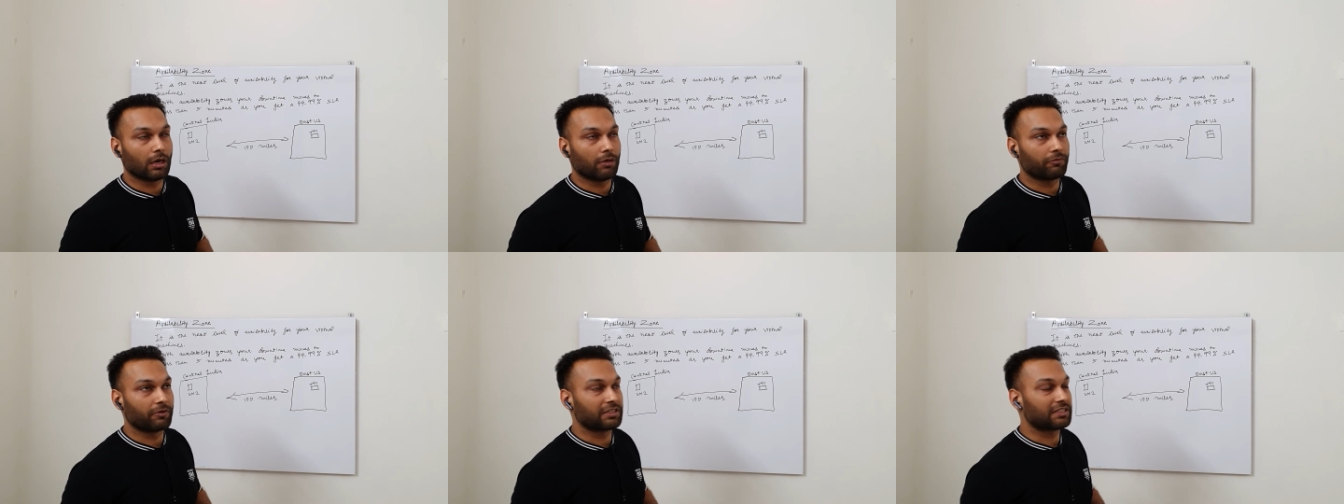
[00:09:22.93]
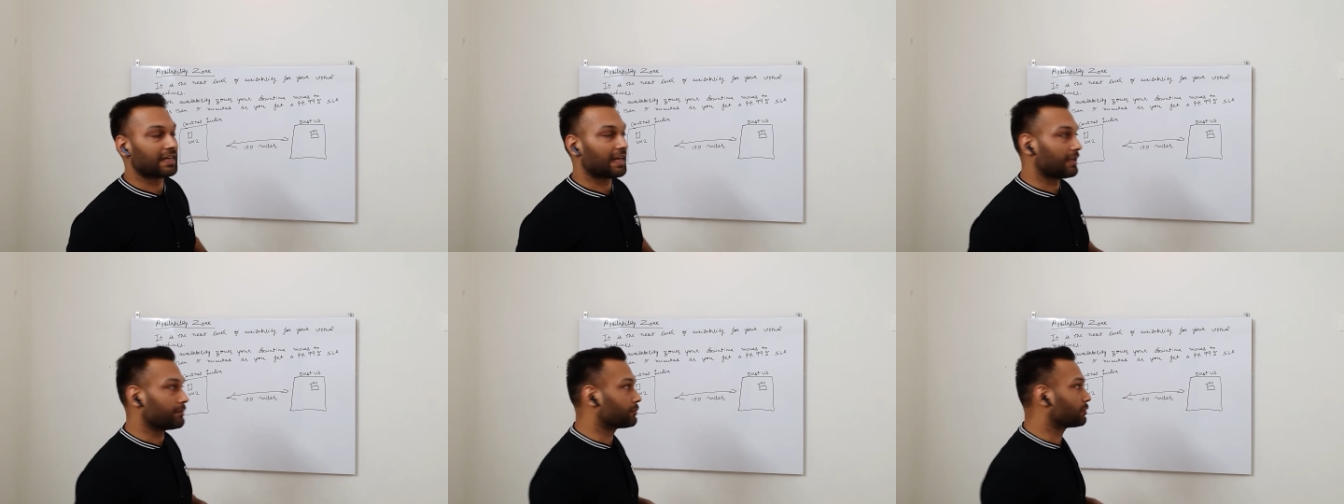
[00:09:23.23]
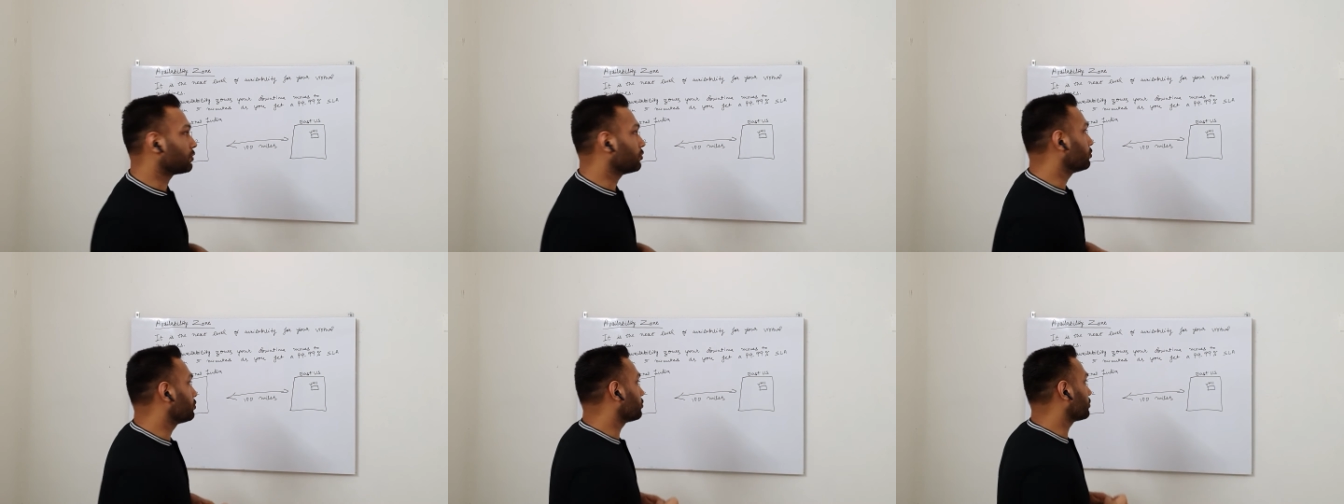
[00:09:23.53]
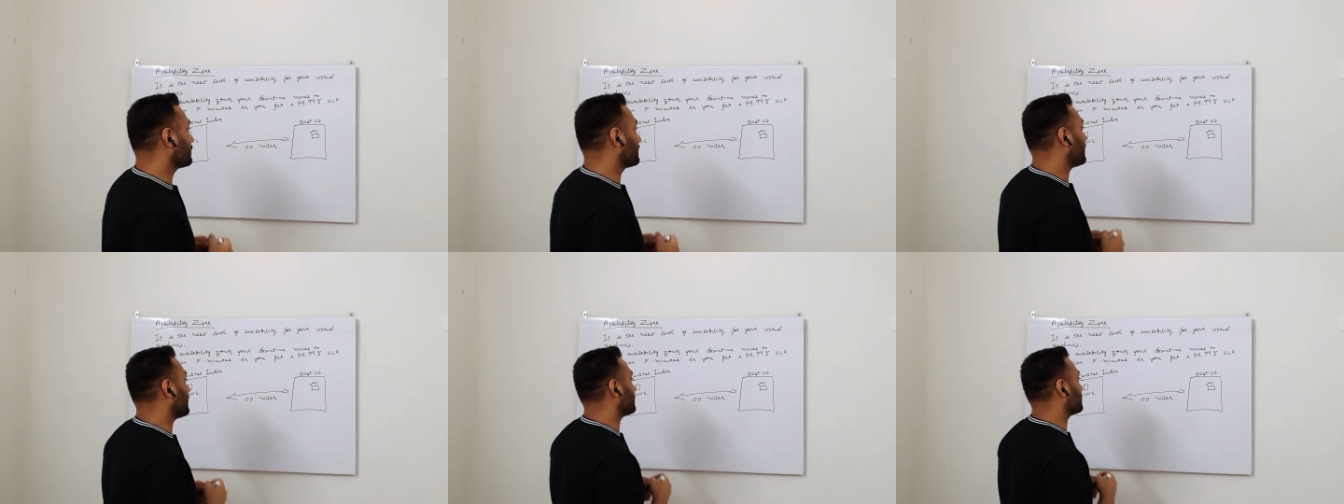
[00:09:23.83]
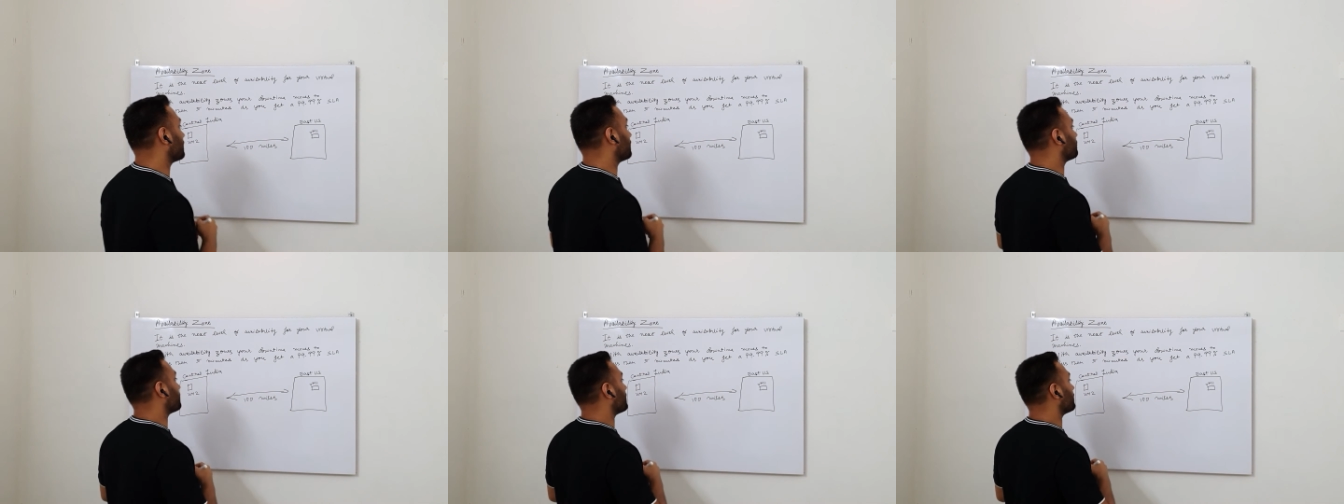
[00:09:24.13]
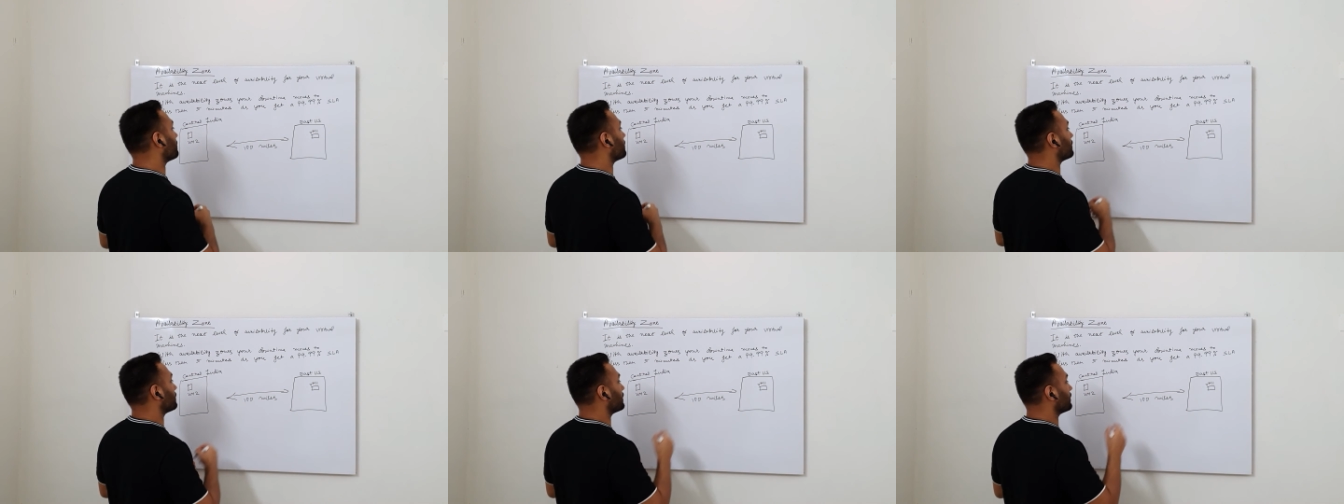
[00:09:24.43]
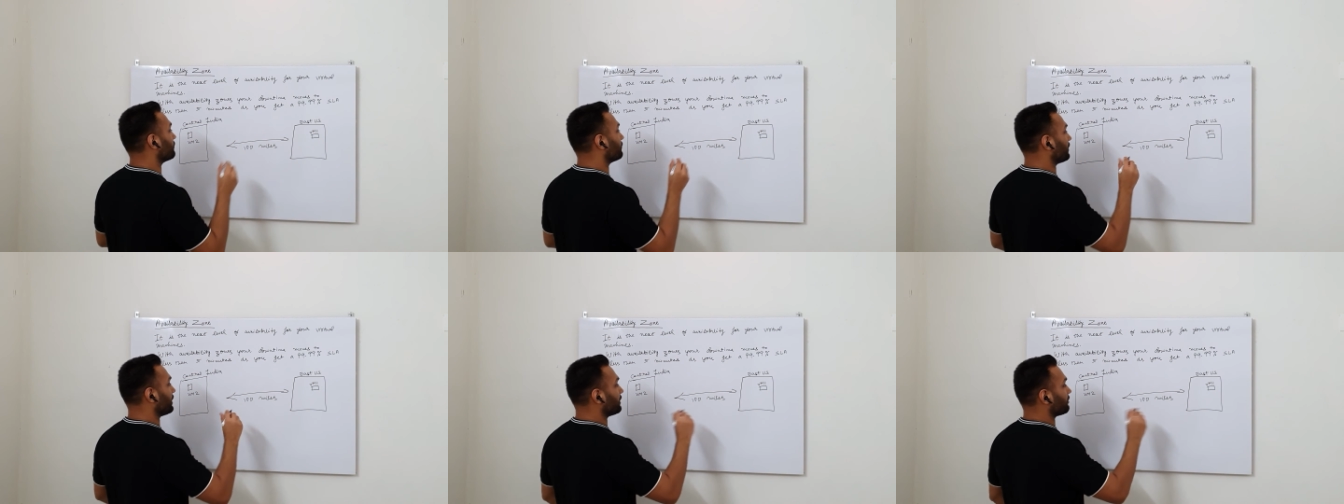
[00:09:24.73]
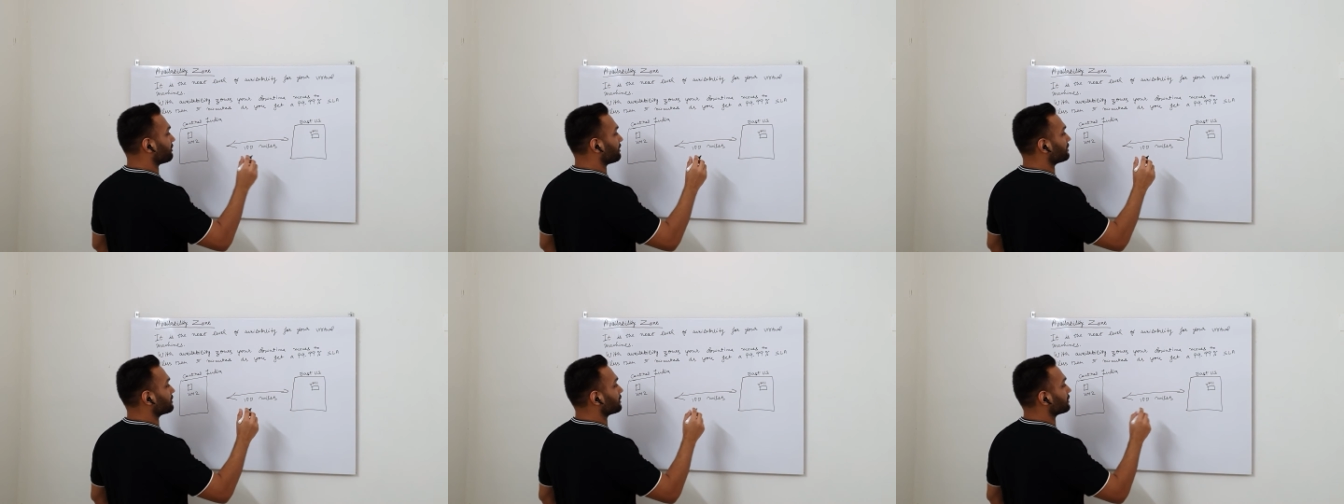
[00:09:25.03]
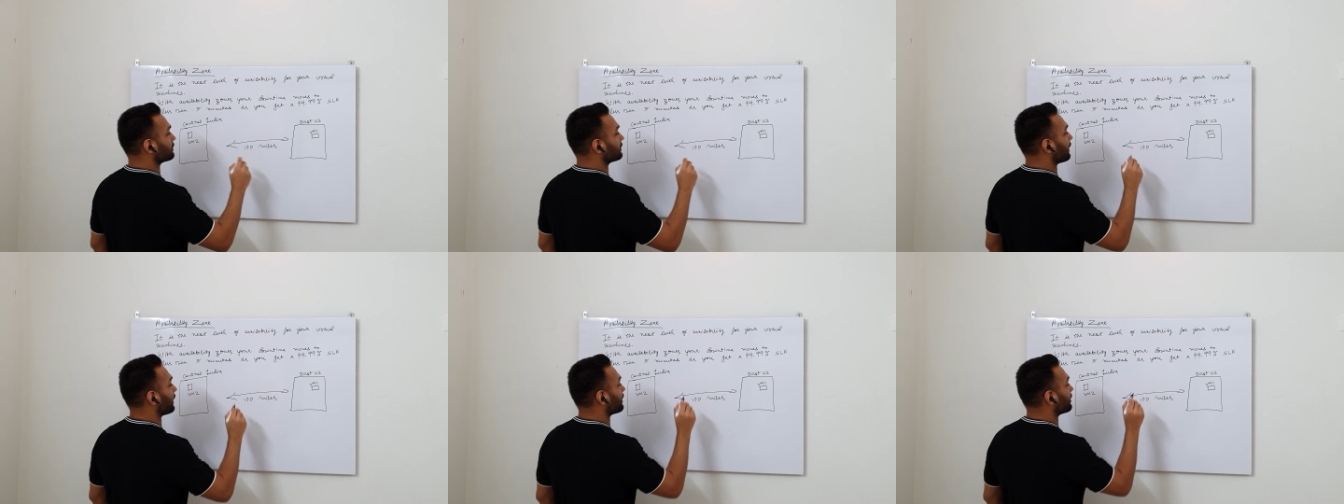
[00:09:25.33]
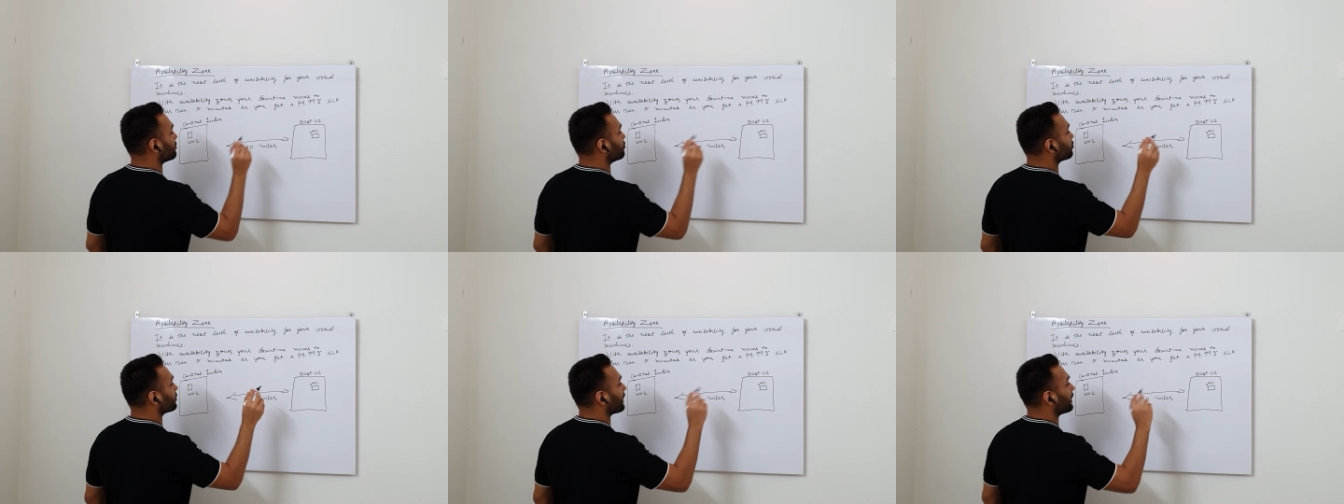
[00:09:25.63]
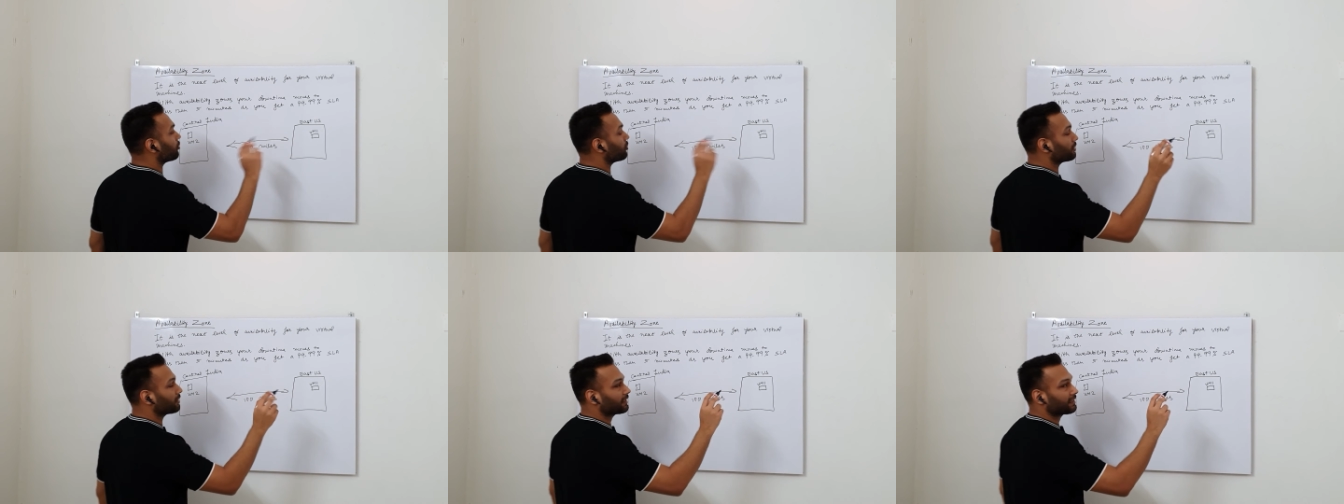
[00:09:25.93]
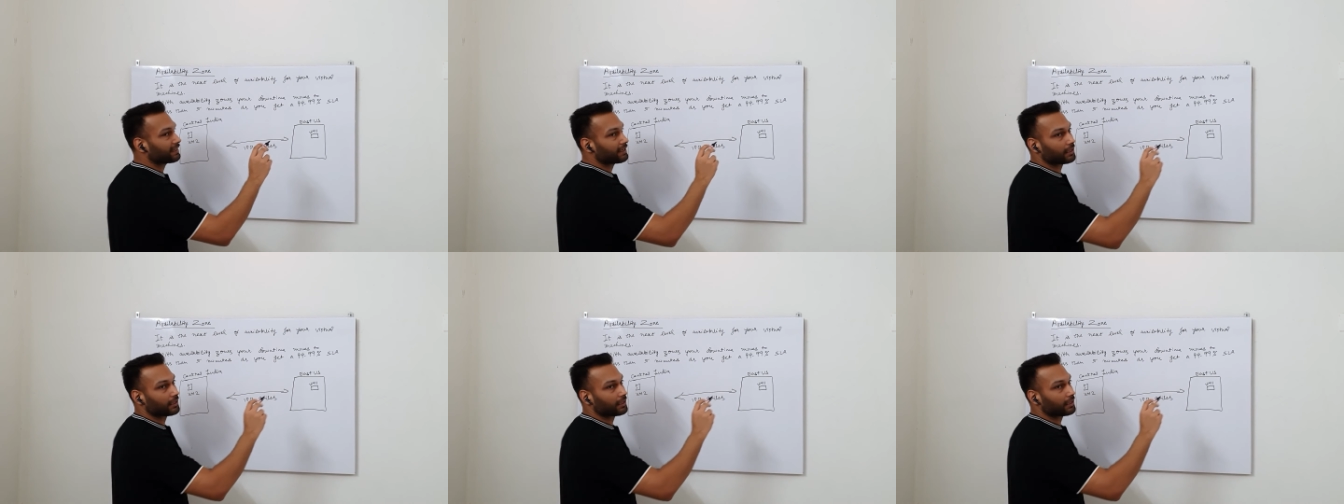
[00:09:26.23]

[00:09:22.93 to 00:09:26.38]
which helps you to connect the different regions. Like you cannot